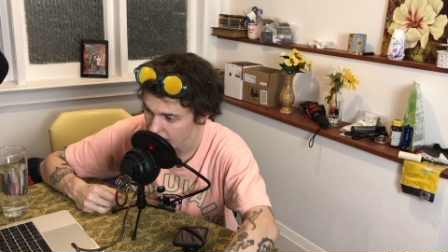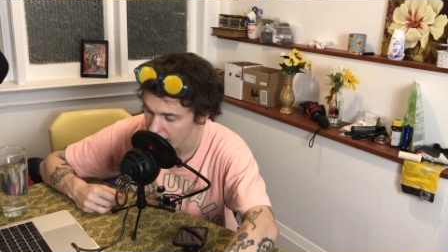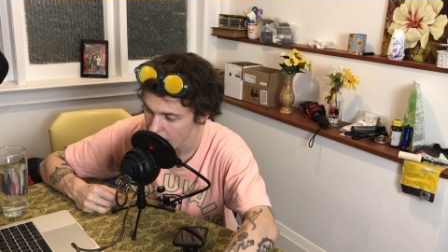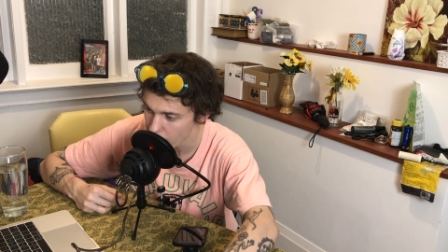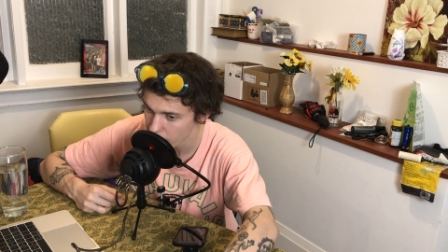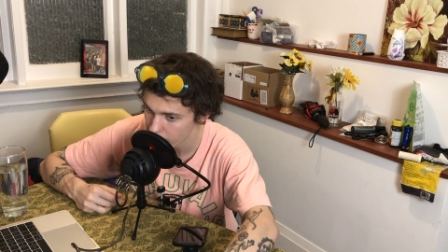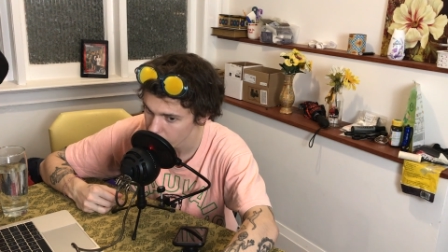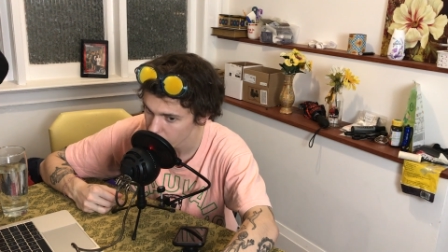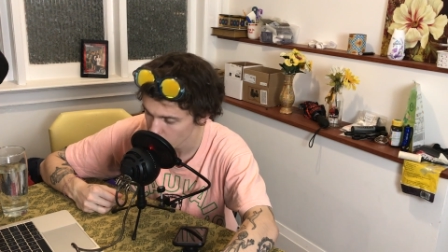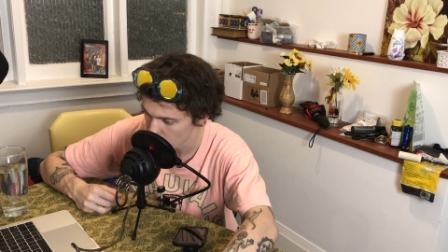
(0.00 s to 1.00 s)
to
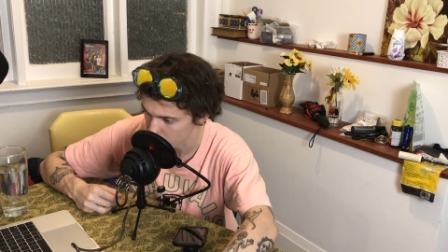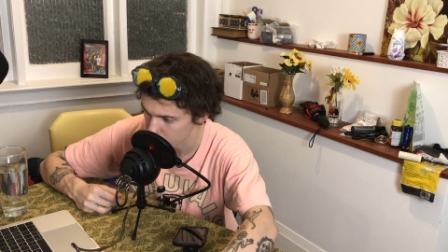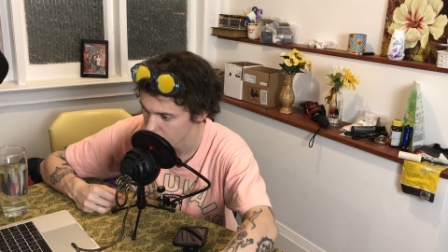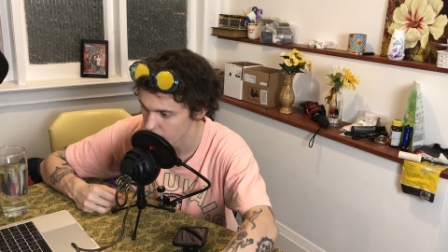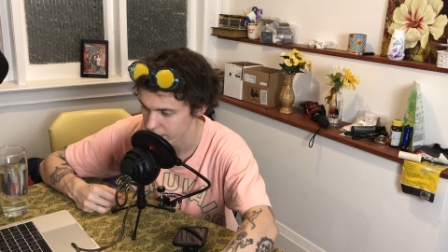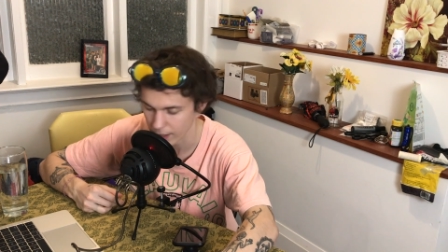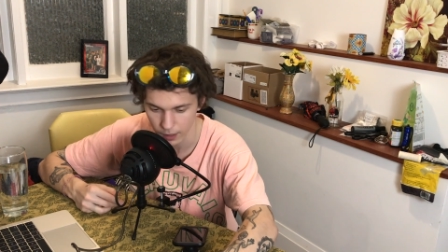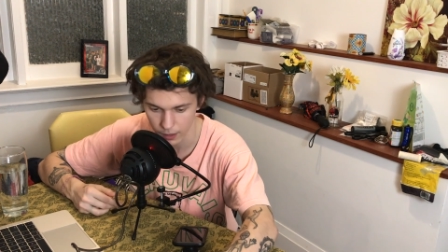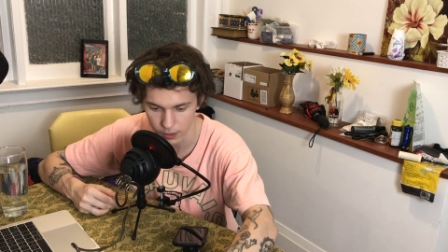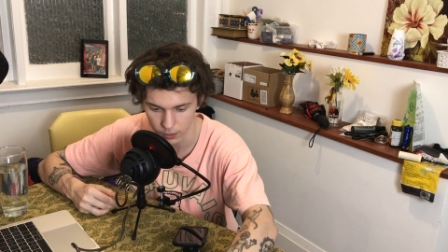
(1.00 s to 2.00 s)
everybody in the world. And I was
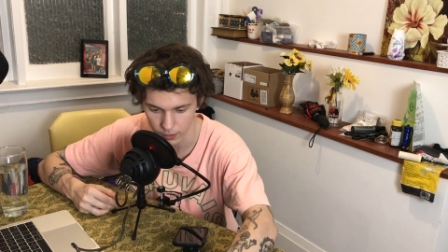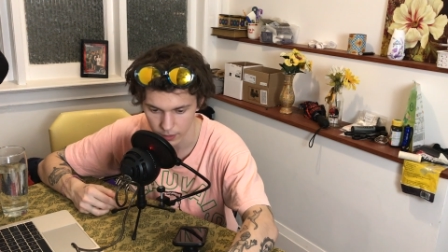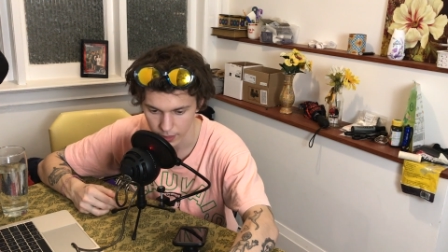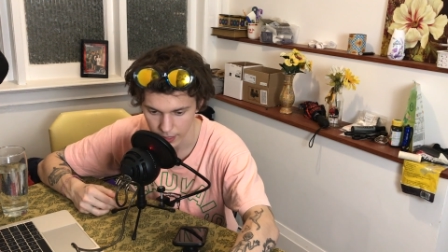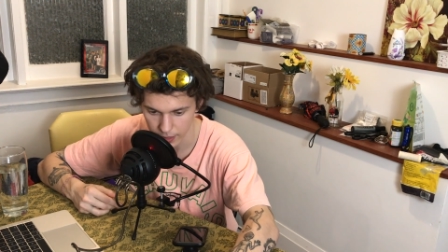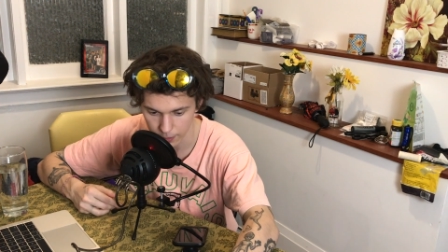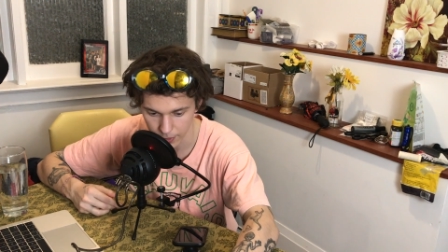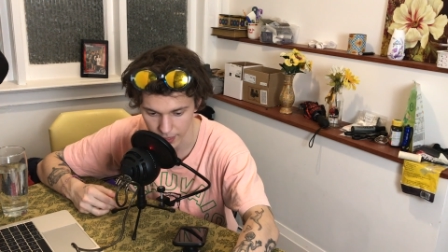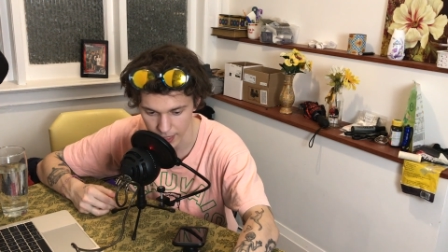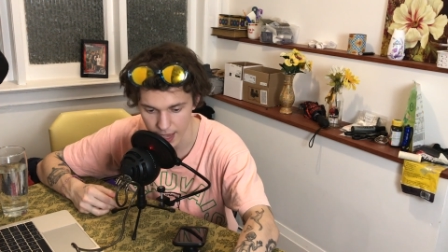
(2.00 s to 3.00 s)
like, oh. And I'm
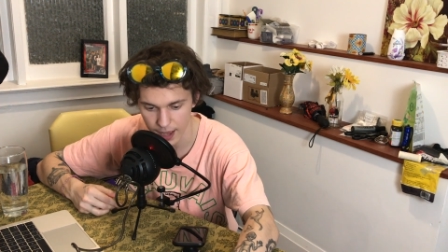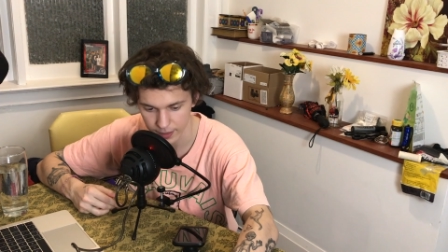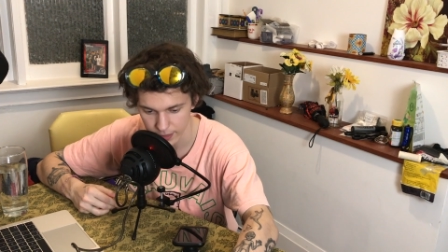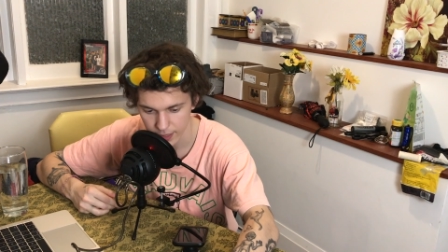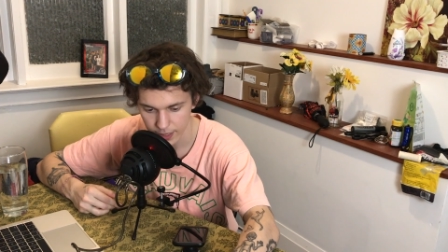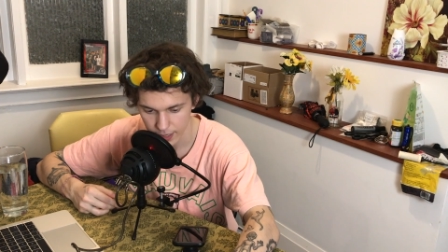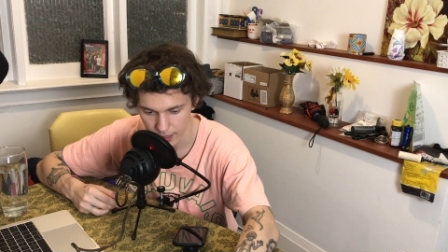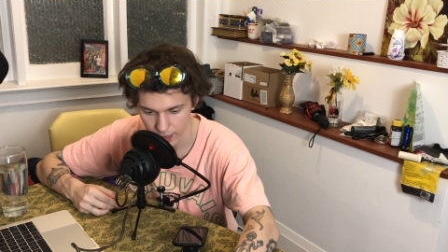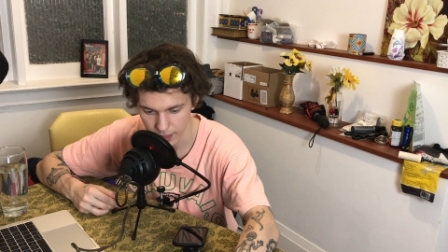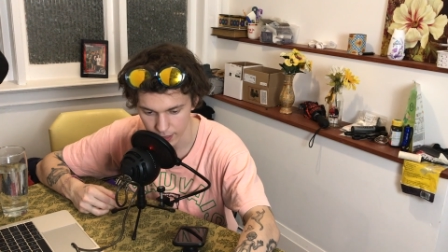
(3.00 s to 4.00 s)
like, yeah,
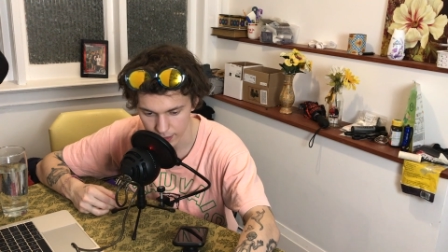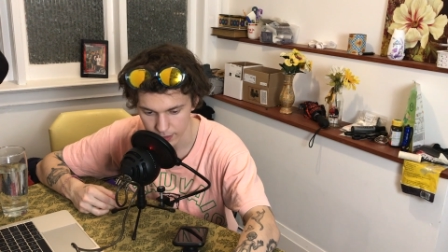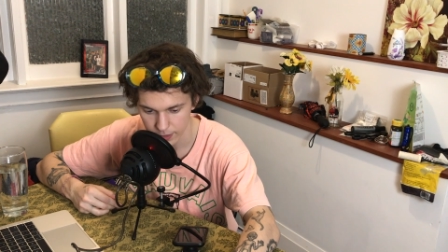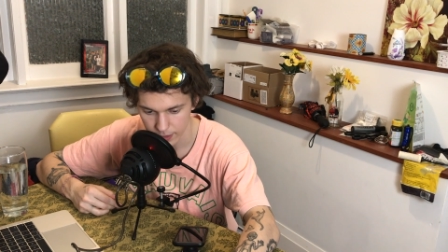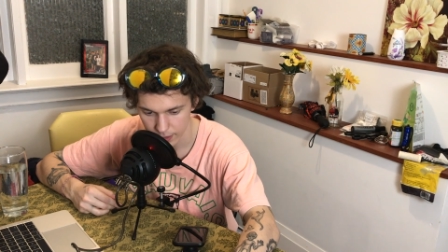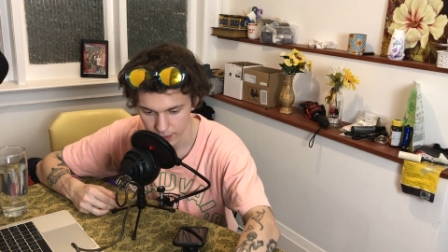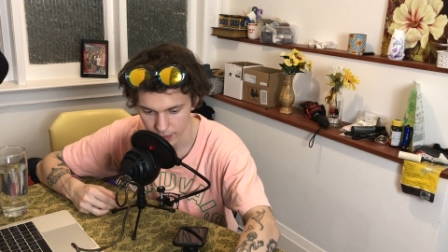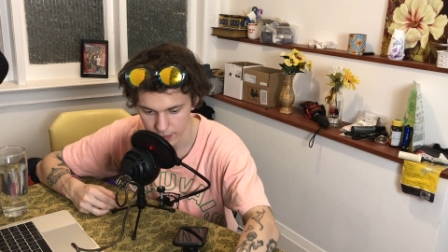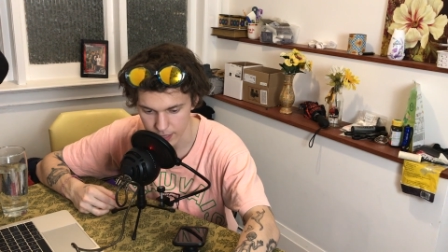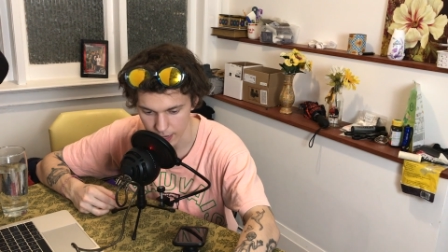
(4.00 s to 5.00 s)
uh,
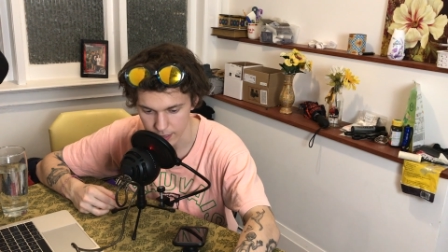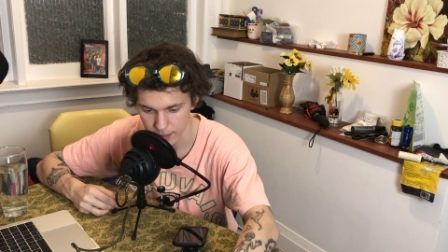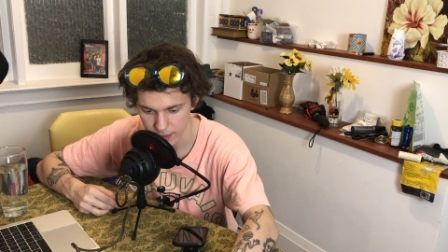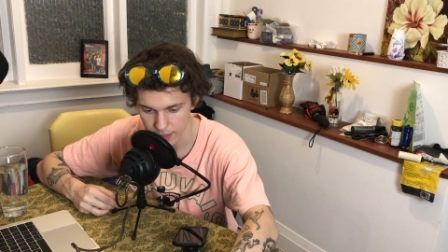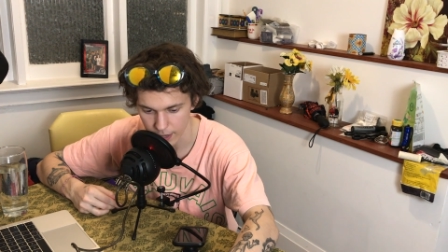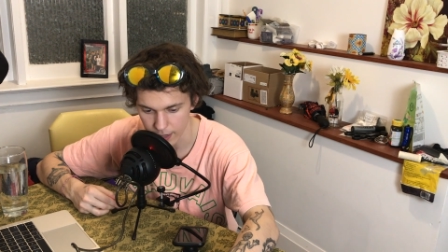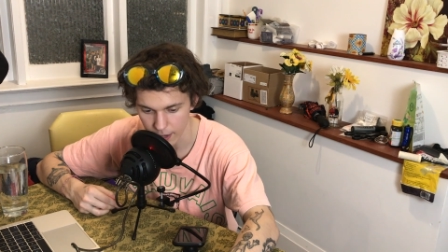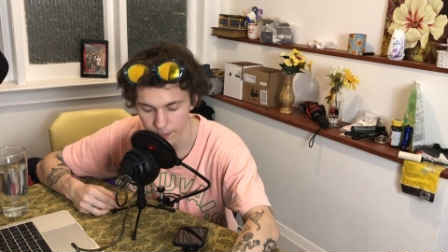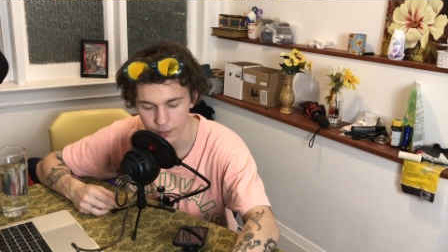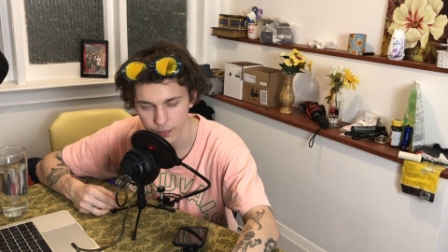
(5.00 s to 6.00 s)
it's eight. It's eight
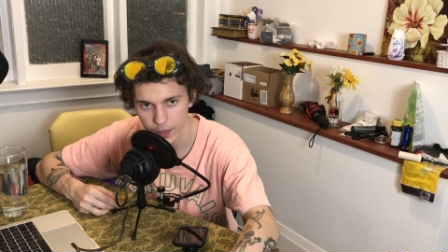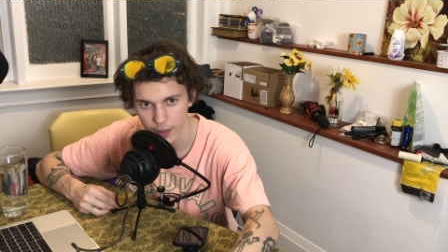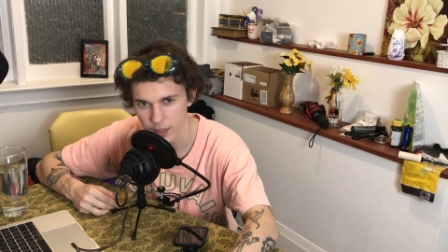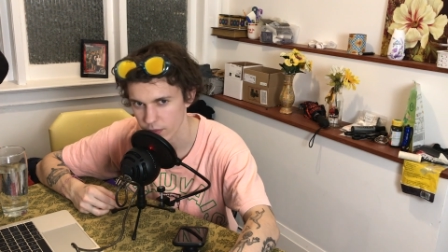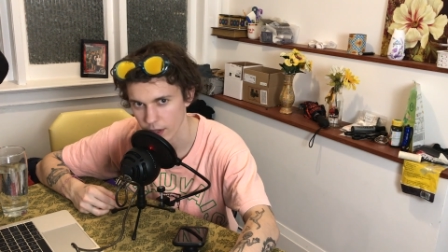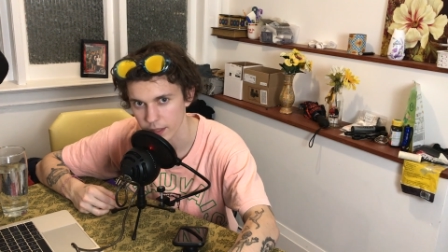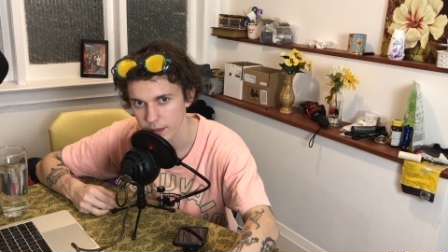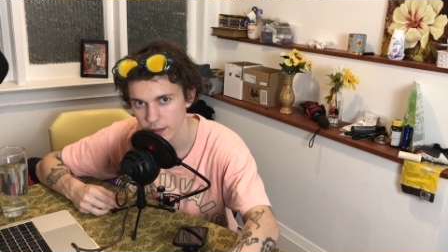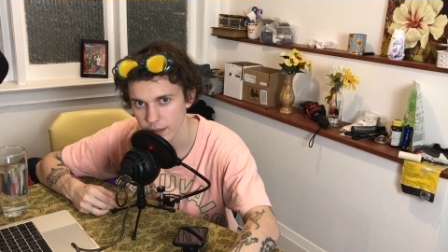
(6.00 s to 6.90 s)
a.m. And that's fine.